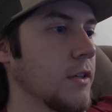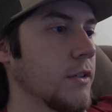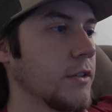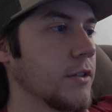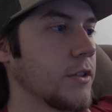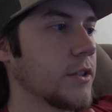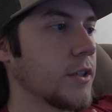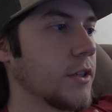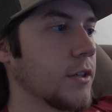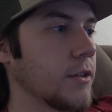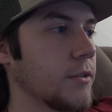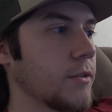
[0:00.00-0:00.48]

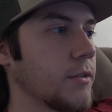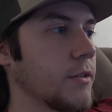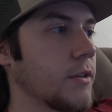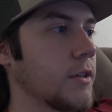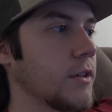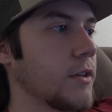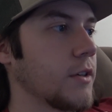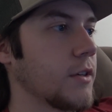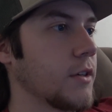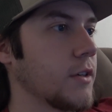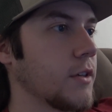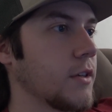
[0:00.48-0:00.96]
So
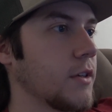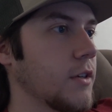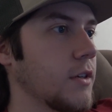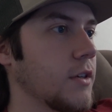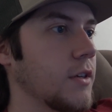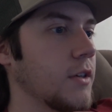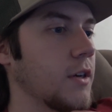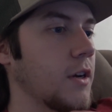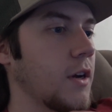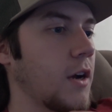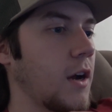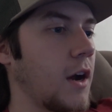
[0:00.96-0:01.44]

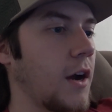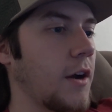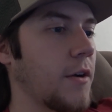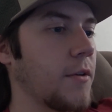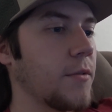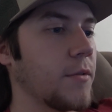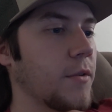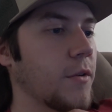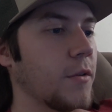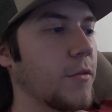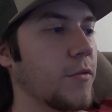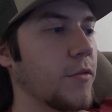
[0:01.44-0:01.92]
I
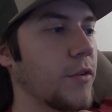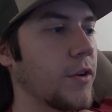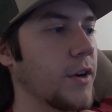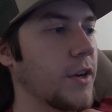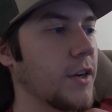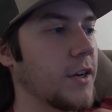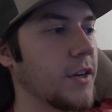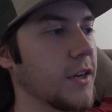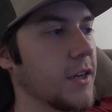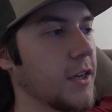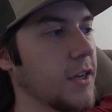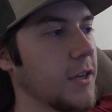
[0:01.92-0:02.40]
don't know if I
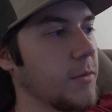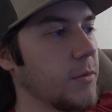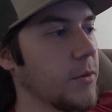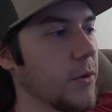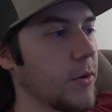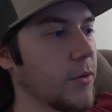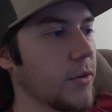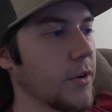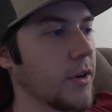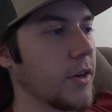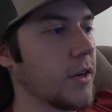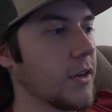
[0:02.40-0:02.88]
need to keep
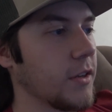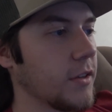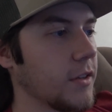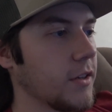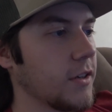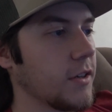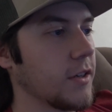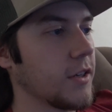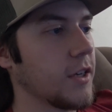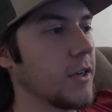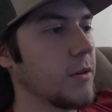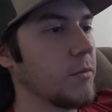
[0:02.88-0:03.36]
going down
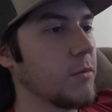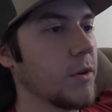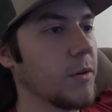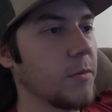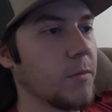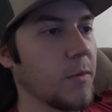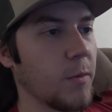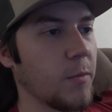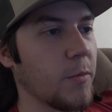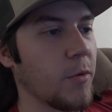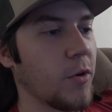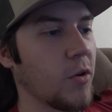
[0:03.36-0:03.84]
there and keep getting
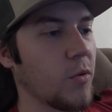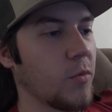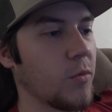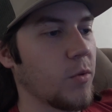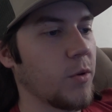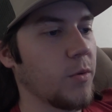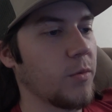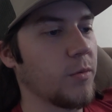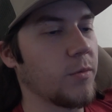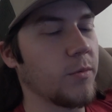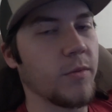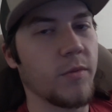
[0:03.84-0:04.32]
my butt
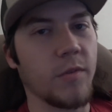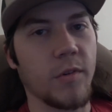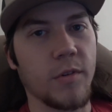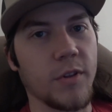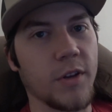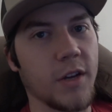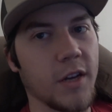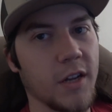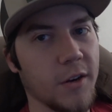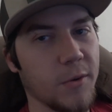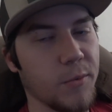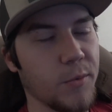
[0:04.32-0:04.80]
whooped. We've
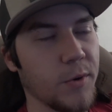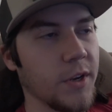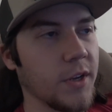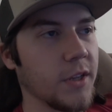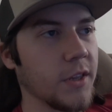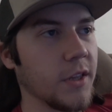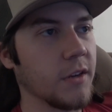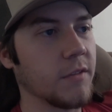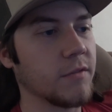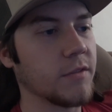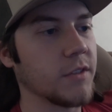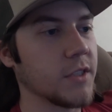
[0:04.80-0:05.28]
only got a week
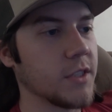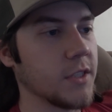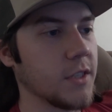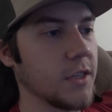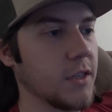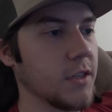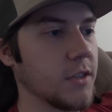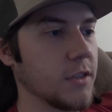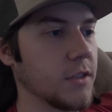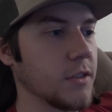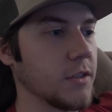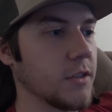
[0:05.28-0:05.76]
left of
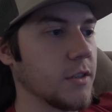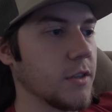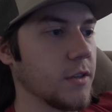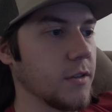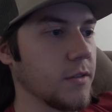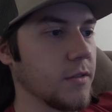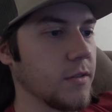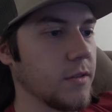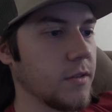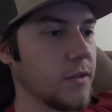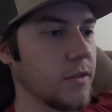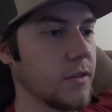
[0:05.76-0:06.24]
season,
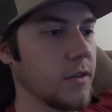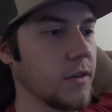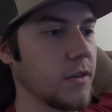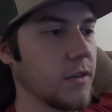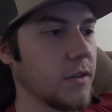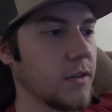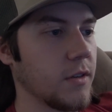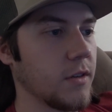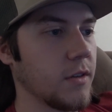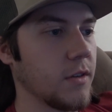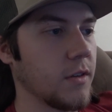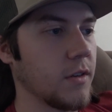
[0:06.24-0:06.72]
so
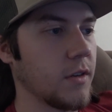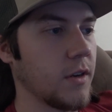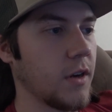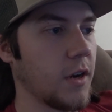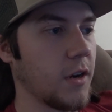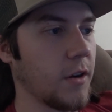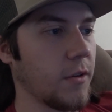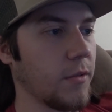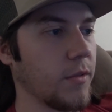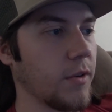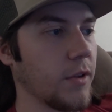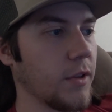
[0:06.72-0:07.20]
I
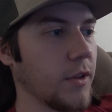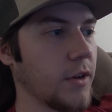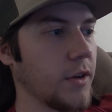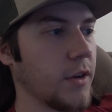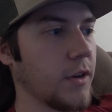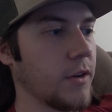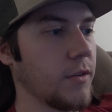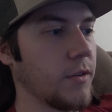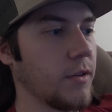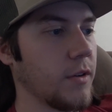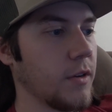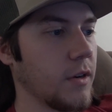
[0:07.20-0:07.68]
don't really
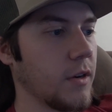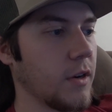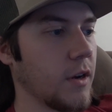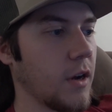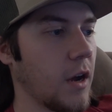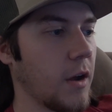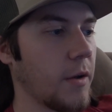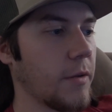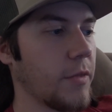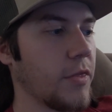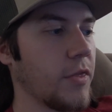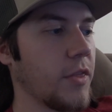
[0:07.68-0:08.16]
know.
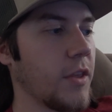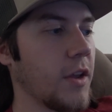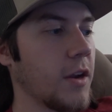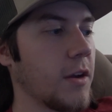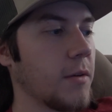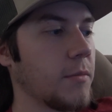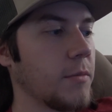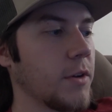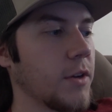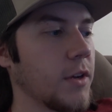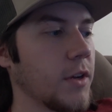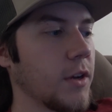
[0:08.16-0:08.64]
I think
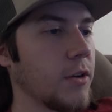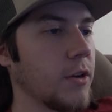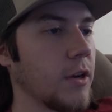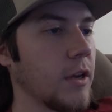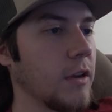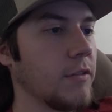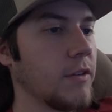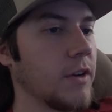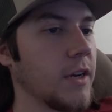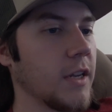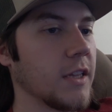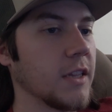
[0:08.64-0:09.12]
I'm going to go
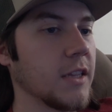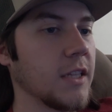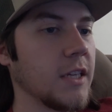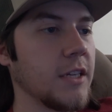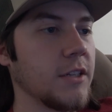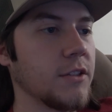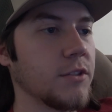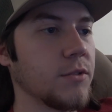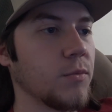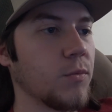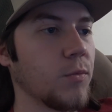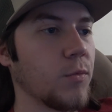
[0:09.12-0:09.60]
give it at
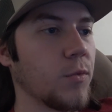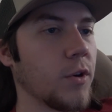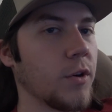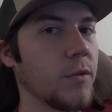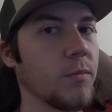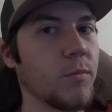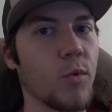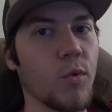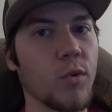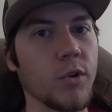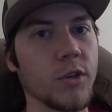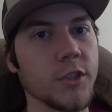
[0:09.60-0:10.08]
least one
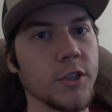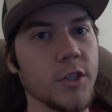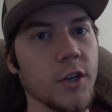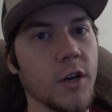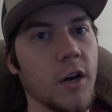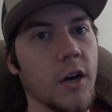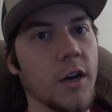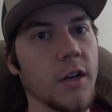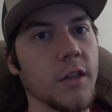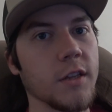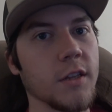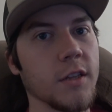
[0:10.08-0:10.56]
more
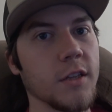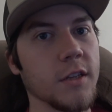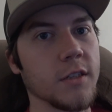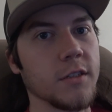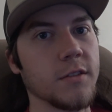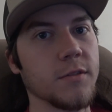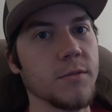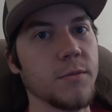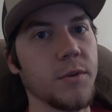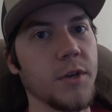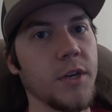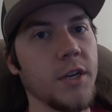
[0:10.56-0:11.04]
shot
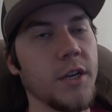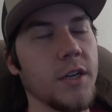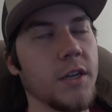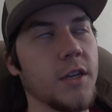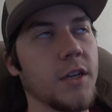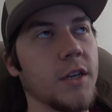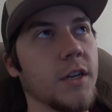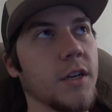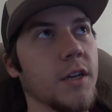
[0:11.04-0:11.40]
this week.